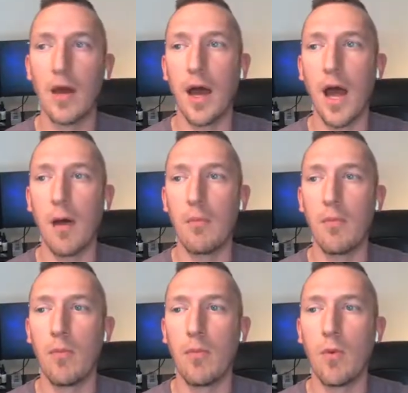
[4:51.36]

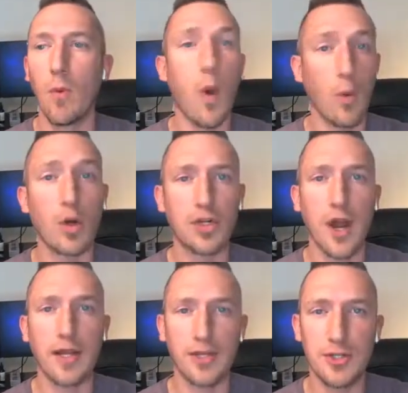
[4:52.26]
What we're
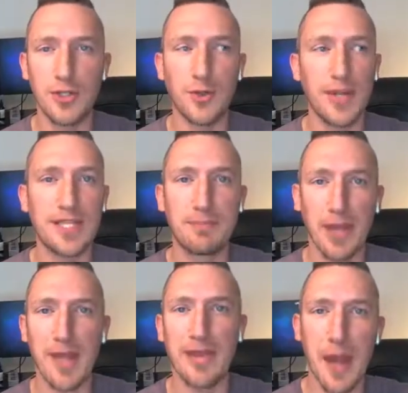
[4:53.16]
trying to do is
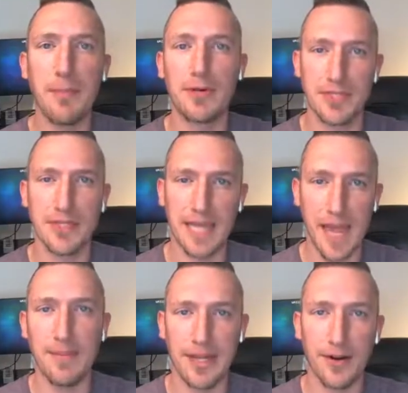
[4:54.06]
play the numbers
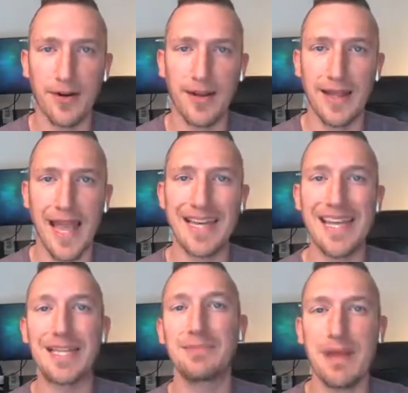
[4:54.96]
game here and
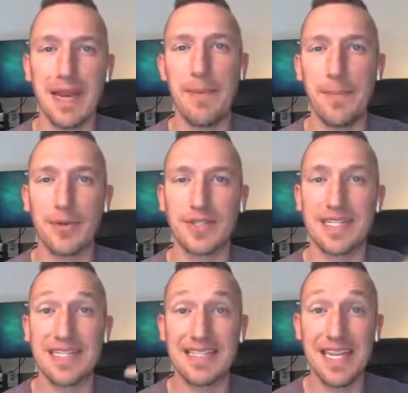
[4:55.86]
get as many people to
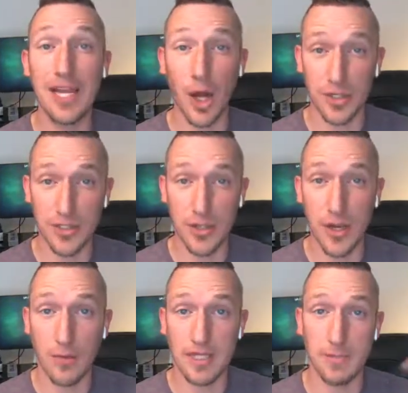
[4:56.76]
see our
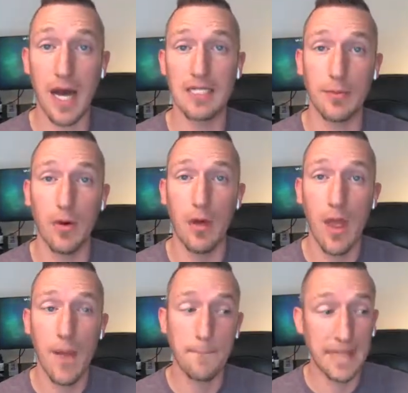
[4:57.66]
studio as possible.
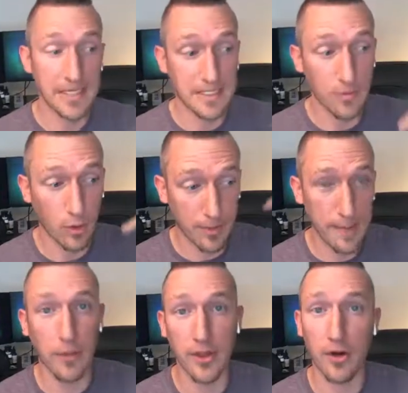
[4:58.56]
because the more
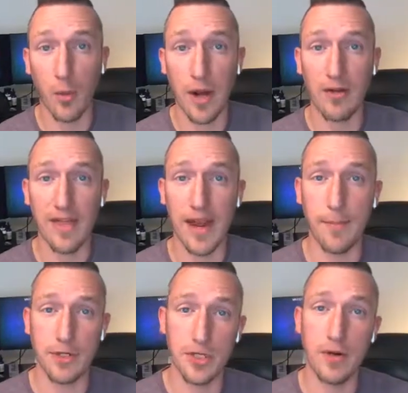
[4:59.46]
people that are aware of that
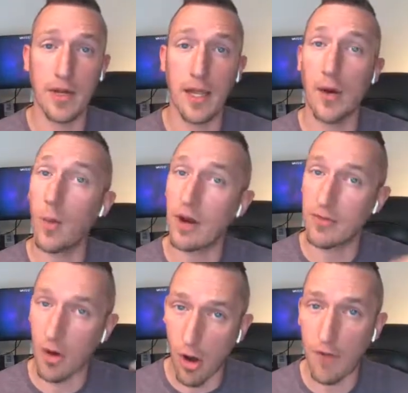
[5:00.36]
opportunity and aware of
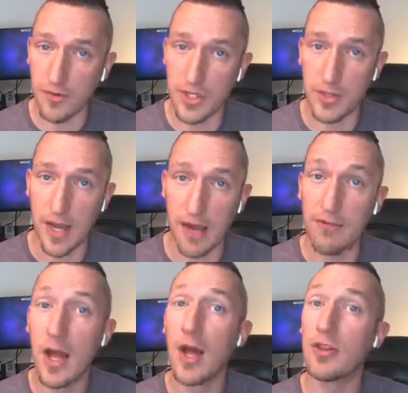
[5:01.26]
the offer that you have,
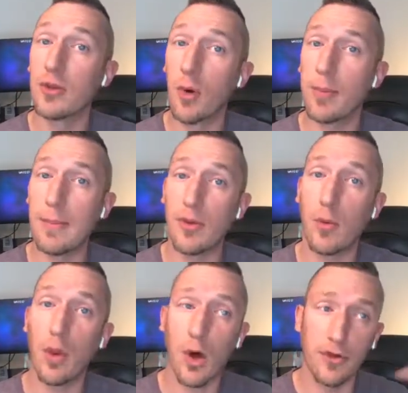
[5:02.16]
the more people that
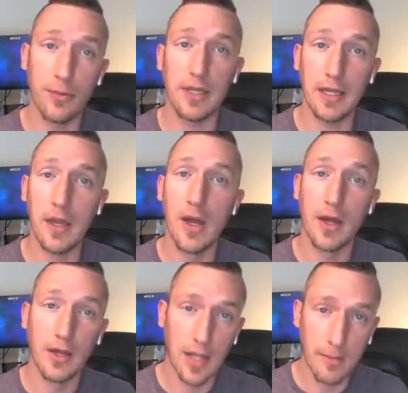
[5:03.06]
will ultimately
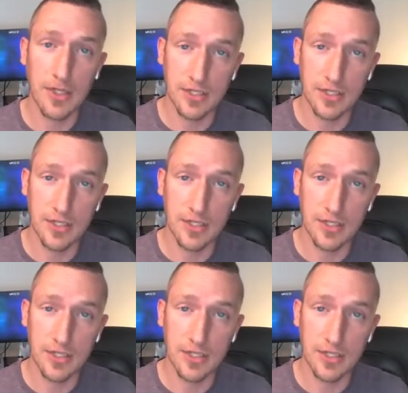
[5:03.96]
come to your